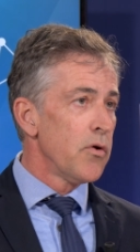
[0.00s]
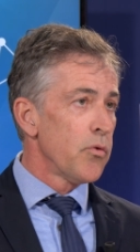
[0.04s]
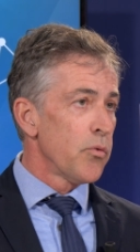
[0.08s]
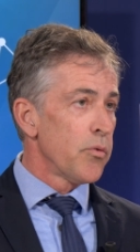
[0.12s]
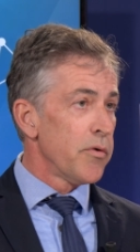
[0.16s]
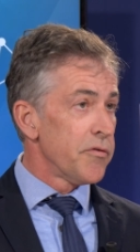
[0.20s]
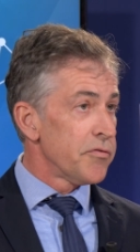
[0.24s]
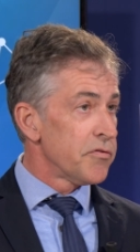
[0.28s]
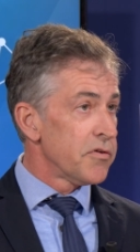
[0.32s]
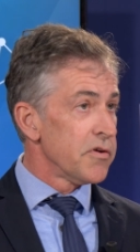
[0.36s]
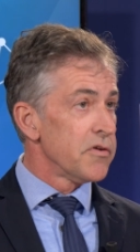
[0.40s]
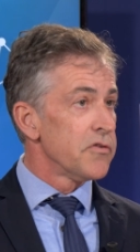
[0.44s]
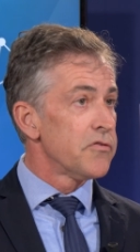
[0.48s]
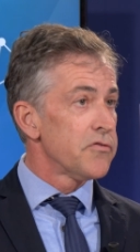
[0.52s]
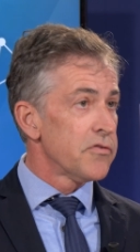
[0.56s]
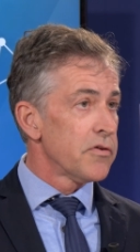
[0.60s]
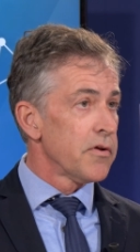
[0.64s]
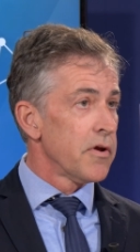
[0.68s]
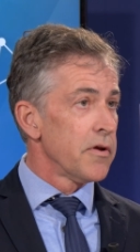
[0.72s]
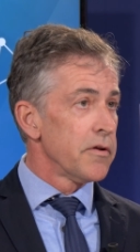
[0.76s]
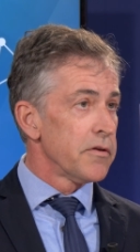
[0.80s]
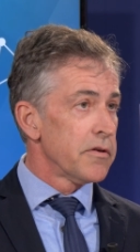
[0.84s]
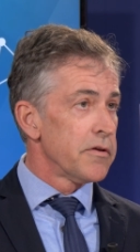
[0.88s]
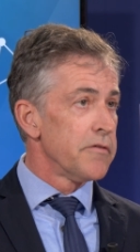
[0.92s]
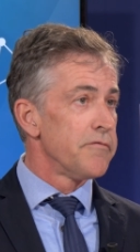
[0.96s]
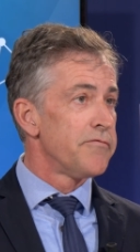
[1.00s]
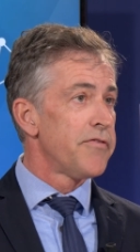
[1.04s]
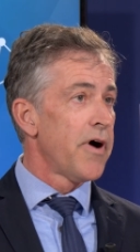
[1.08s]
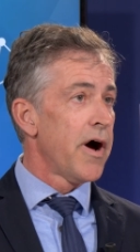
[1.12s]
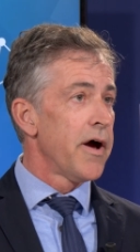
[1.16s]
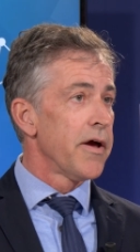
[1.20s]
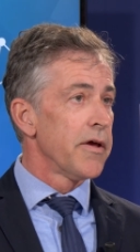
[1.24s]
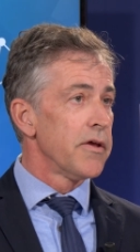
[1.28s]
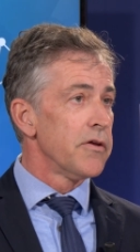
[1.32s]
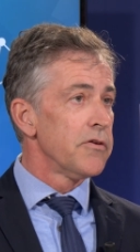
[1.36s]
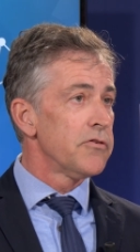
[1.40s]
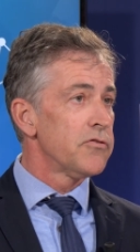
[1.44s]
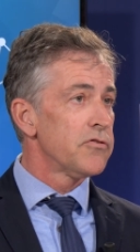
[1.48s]
with this uh,
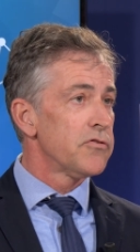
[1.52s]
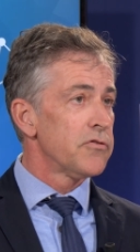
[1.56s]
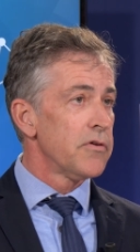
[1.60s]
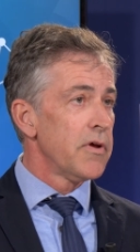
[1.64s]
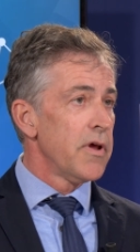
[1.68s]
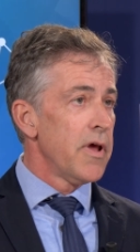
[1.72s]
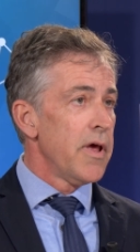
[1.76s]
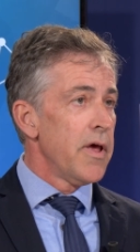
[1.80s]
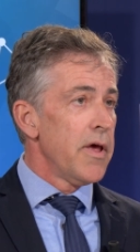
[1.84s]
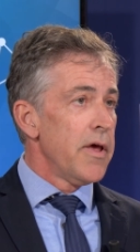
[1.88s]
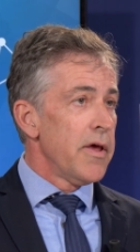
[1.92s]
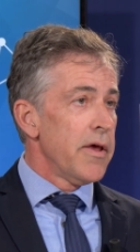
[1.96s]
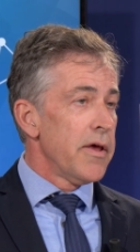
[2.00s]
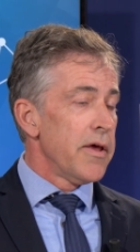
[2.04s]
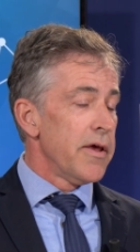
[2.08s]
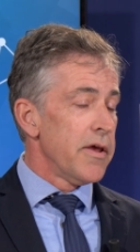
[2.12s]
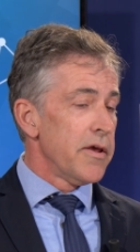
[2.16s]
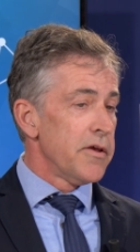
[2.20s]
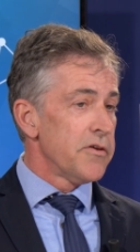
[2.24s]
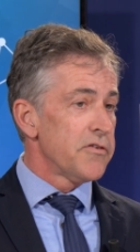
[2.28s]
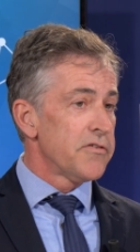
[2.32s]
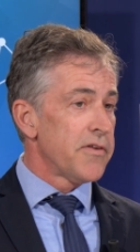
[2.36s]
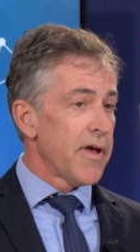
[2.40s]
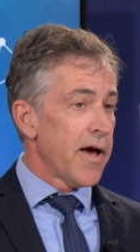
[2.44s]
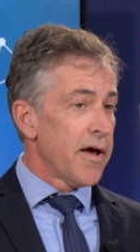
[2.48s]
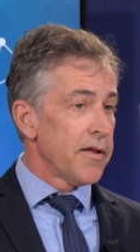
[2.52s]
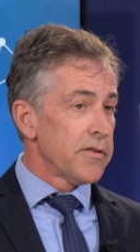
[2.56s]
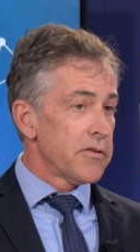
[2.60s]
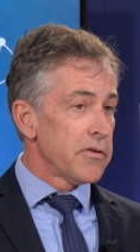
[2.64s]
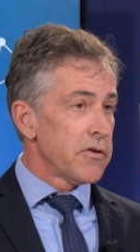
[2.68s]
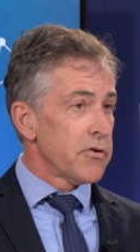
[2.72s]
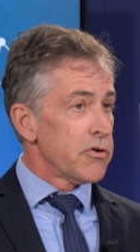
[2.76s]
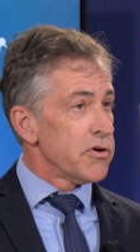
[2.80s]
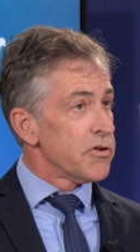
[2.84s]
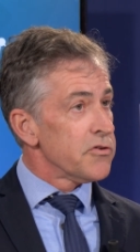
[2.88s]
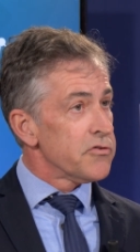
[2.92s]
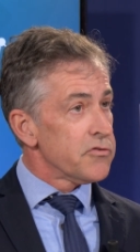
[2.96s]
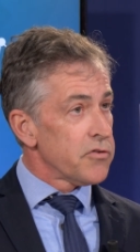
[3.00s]
device is that
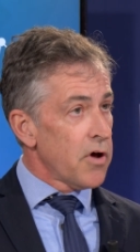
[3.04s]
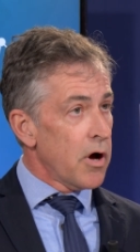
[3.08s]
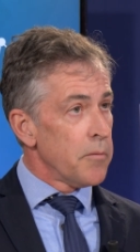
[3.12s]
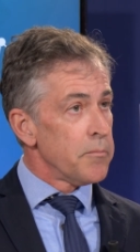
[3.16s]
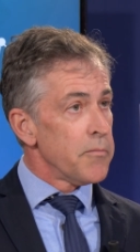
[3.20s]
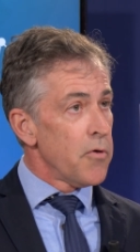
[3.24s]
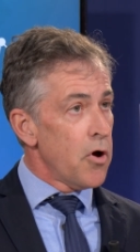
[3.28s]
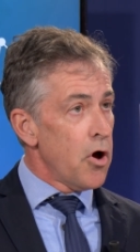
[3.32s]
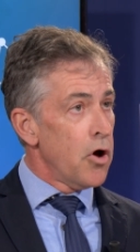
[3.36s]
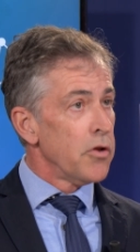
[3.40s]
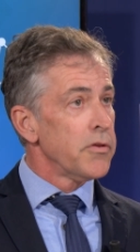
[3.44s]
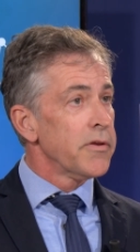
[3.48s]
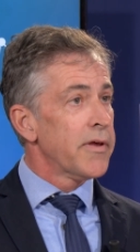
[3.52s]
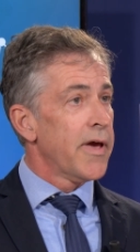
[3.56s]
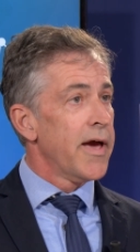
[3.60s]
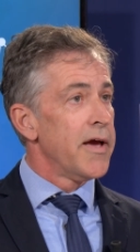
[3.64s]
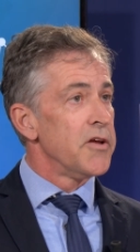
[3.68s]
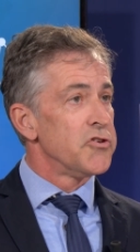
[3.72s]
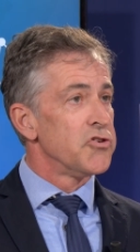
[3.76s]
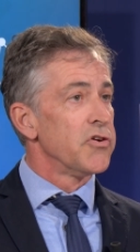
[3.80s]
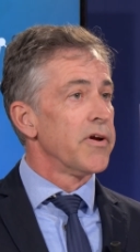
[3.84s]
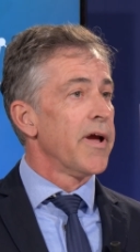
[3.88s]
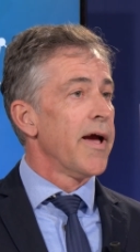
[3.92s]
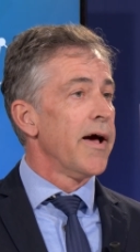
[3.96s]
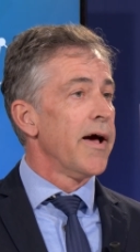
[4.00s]
there is some uncaging